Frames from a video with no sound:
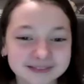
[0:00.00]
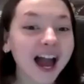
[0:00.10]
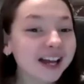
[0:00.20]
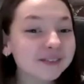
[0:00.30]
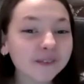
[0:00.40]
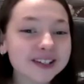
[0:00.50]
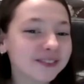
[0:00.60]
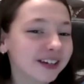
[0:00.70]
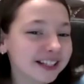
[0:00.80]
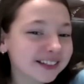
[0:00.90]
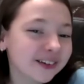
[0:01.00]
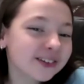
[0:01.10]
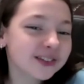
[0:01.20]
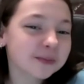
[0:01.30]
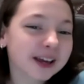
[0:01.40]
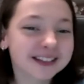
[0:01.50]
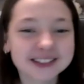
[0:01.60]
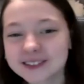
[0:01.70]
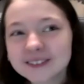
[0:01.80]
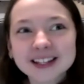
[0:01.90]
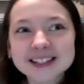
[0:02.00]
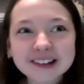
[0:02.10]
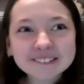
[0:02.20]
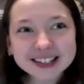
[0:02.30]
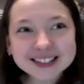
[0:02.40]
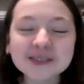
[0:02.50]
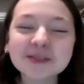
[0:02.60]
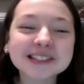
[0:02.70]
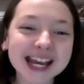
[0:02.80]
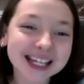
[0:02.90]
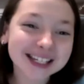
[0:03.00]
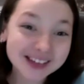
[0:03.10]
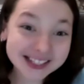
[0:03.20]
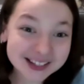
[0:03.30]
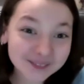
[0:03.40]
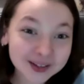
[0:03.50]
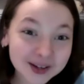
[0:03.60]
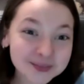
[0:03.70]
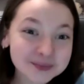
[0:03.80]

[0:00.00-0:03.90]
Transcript: I've always wanted to go to Japan too because they have like so much anime stuff there.